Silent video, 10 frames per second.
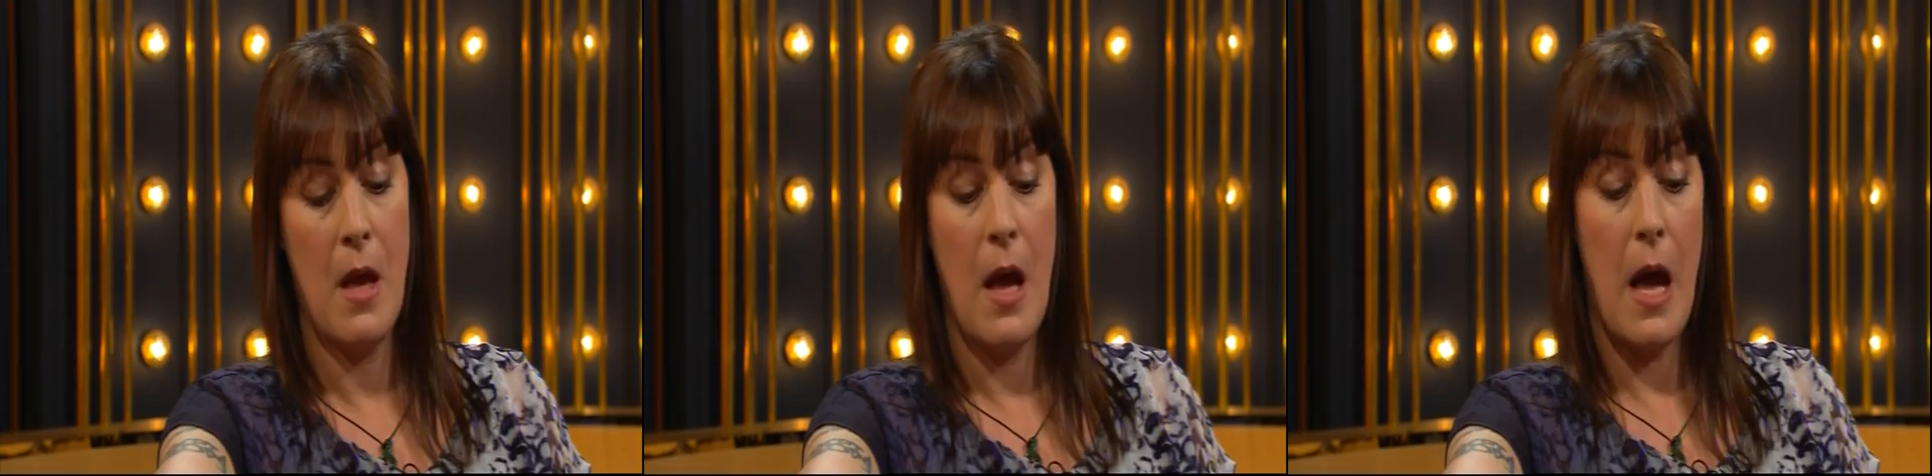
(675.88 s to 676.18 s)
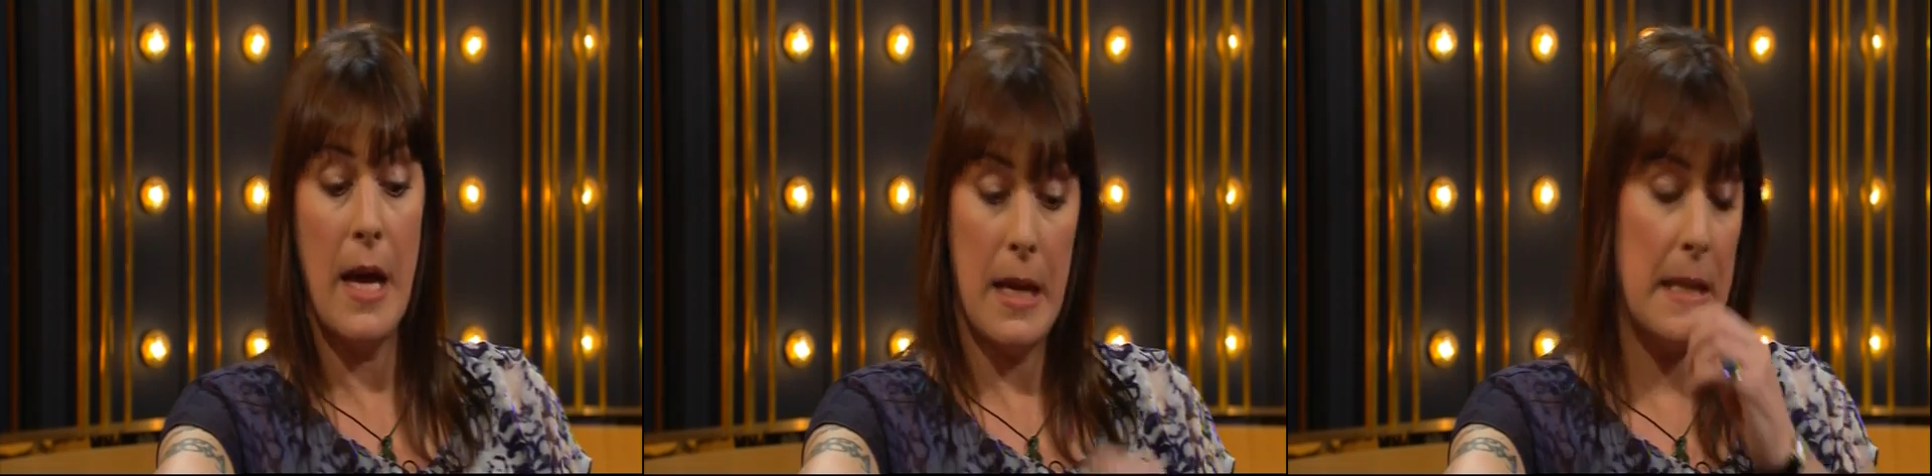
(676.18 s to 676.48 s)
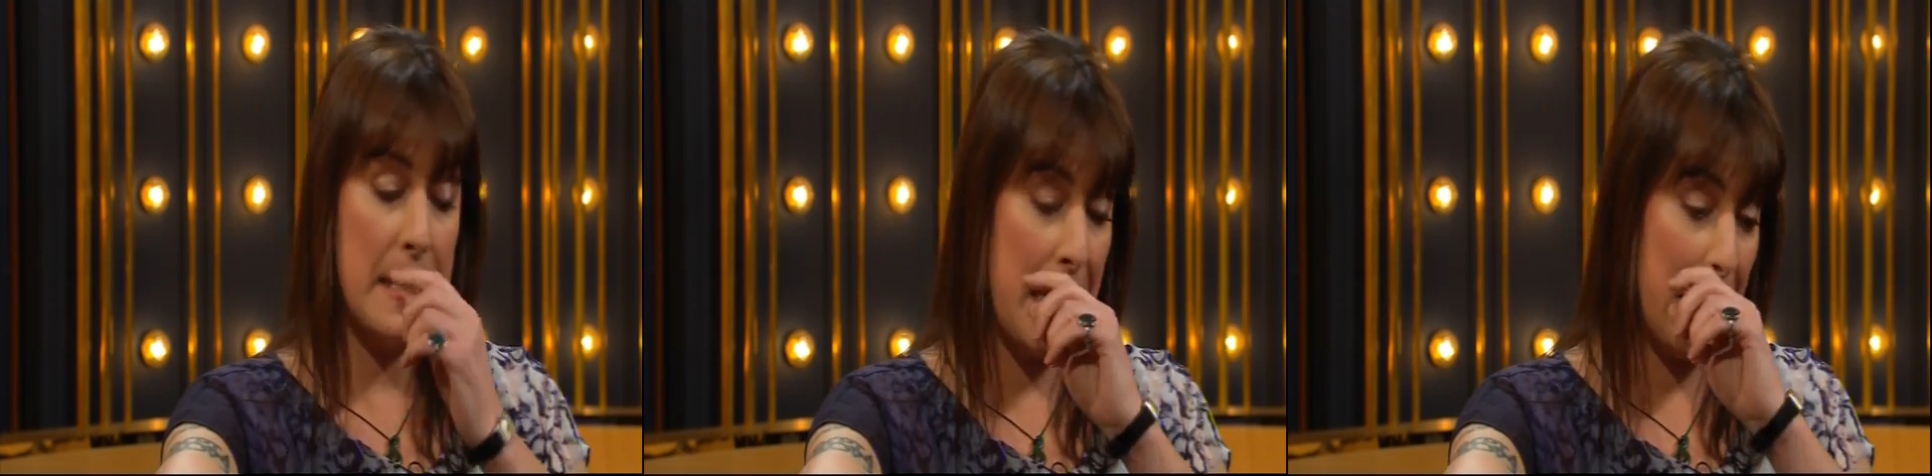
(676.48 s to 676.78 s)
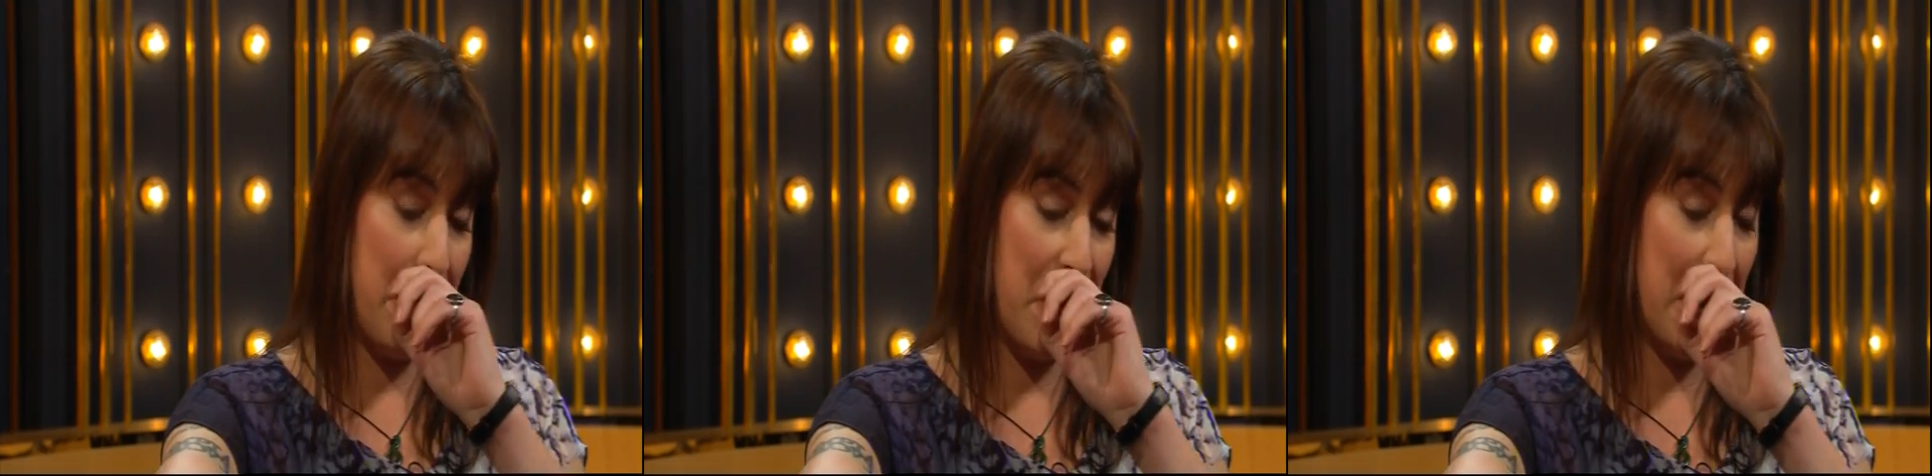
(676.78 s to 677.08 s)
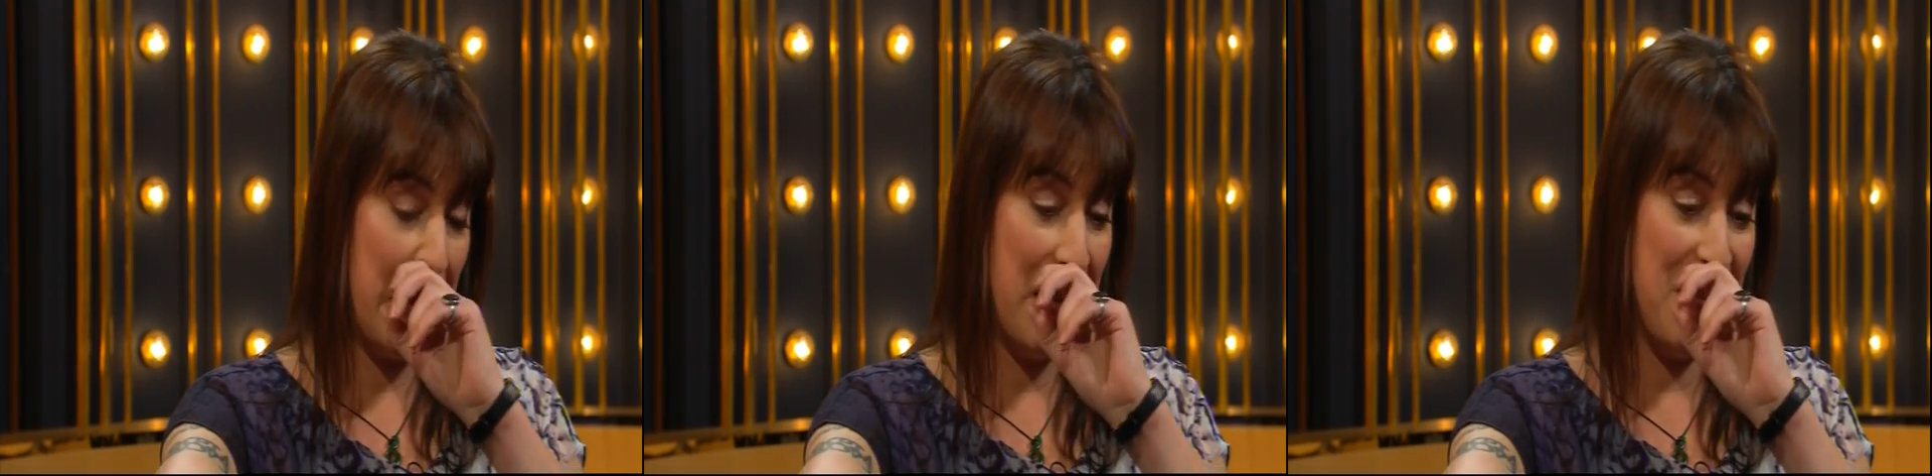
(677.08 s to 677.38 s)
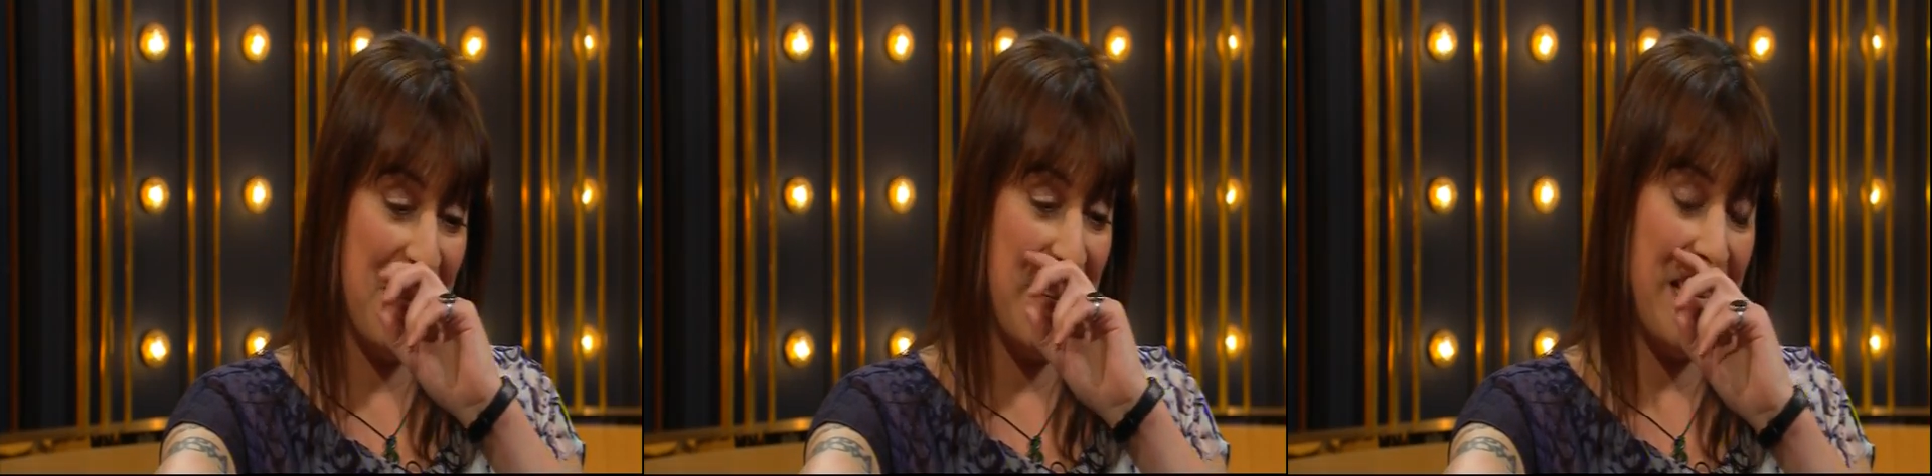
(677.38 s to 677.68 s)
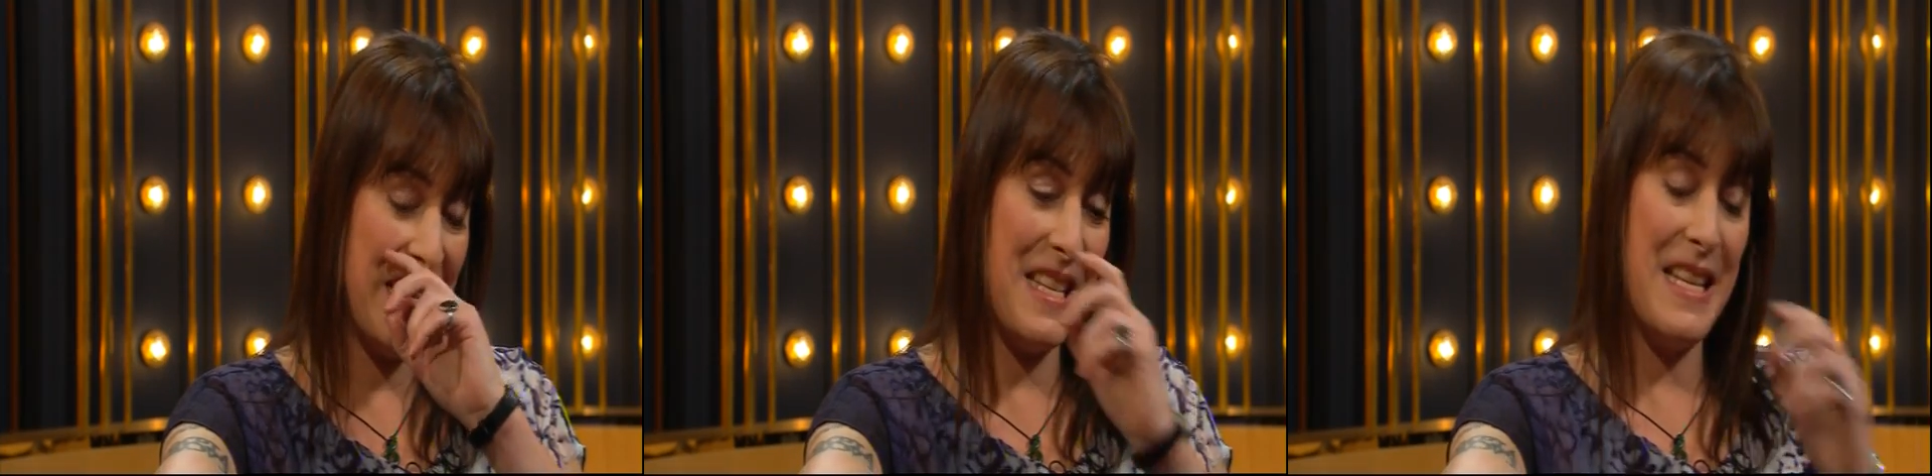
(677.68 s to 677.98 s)
I did, but you know,
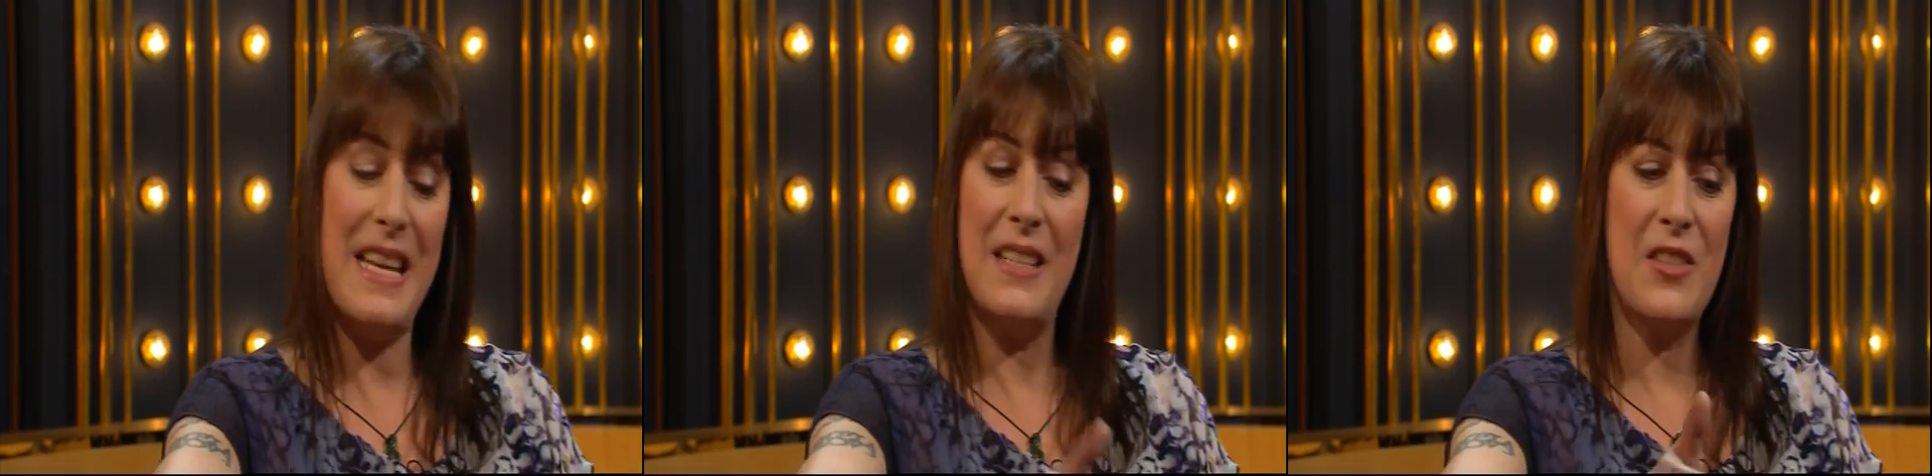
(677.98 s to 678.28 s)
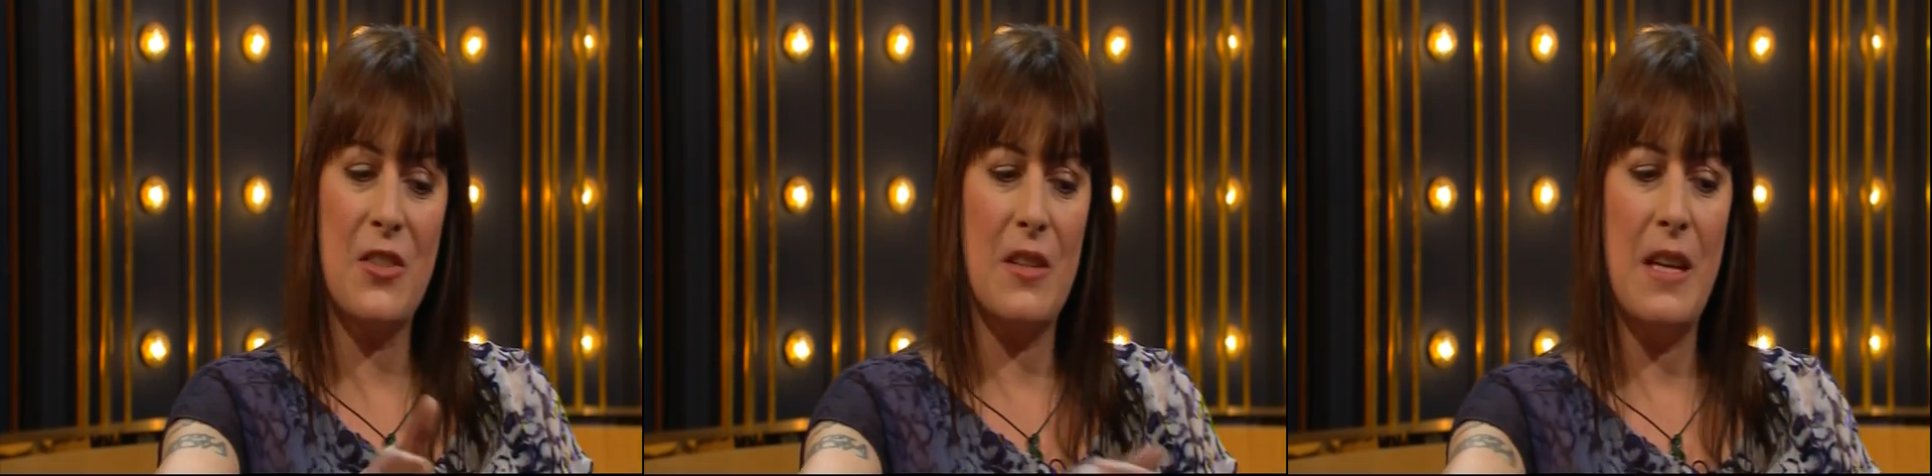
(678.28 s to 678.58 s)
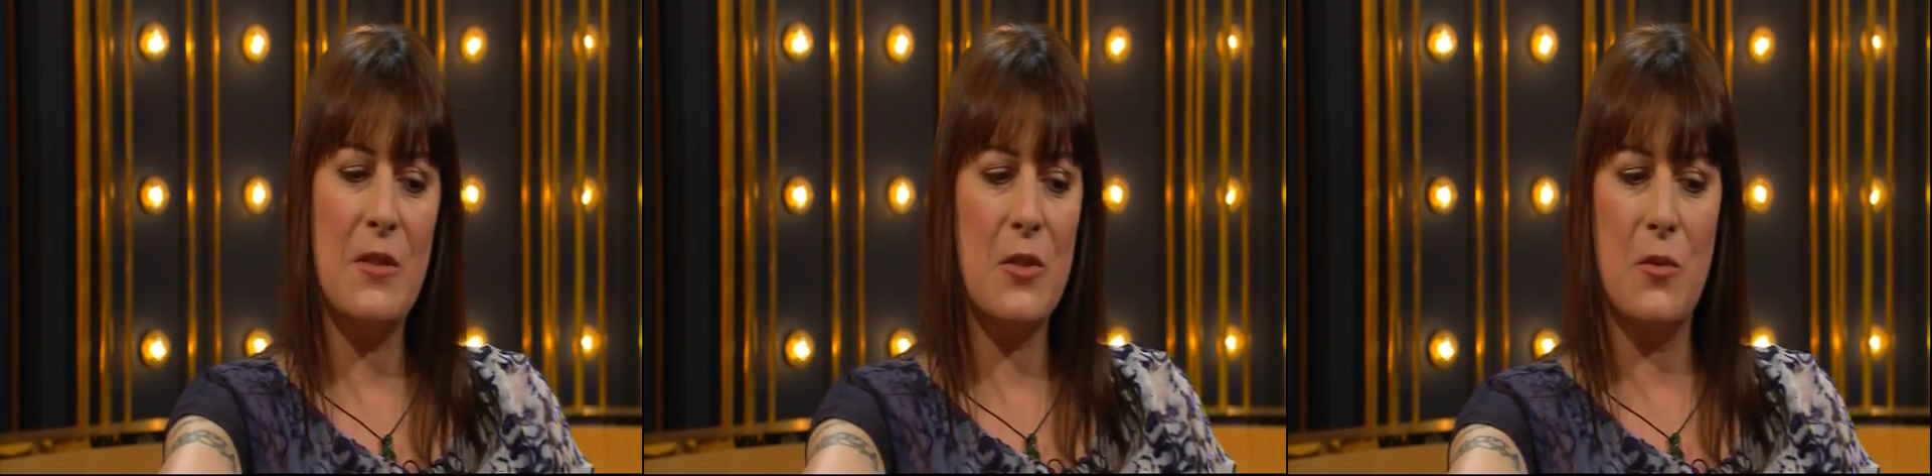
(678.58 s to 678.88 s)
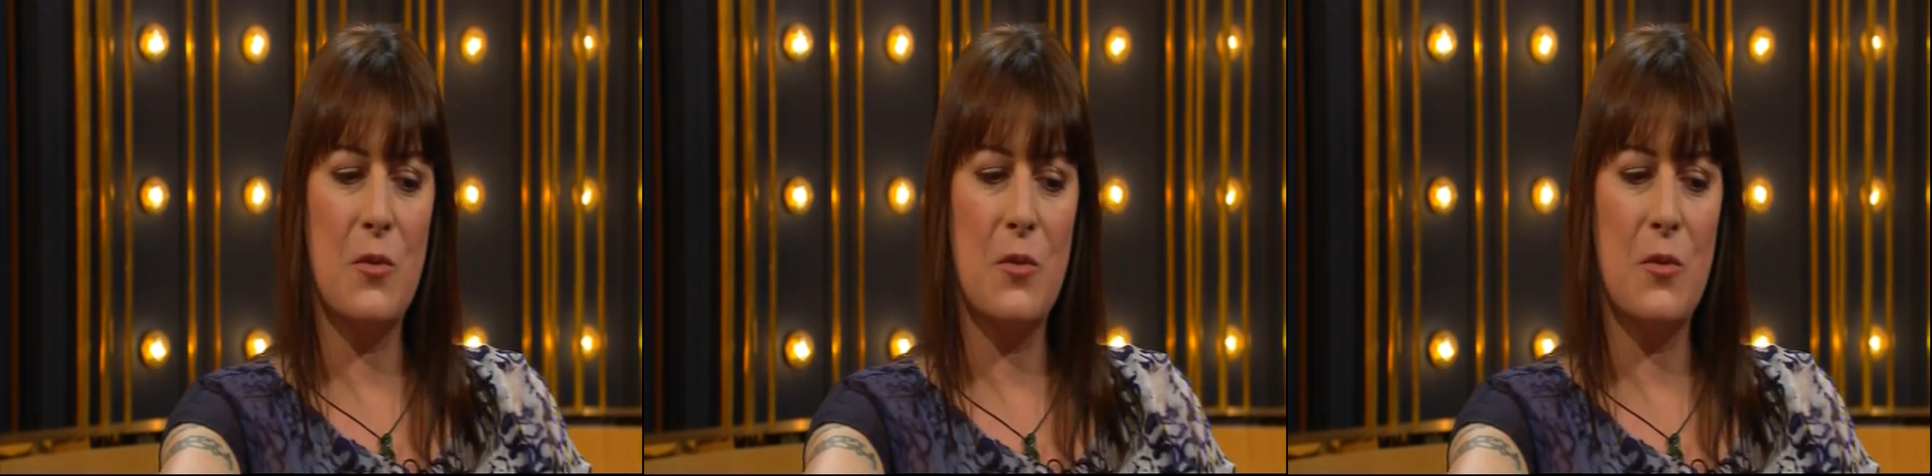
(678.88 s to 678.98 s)
it's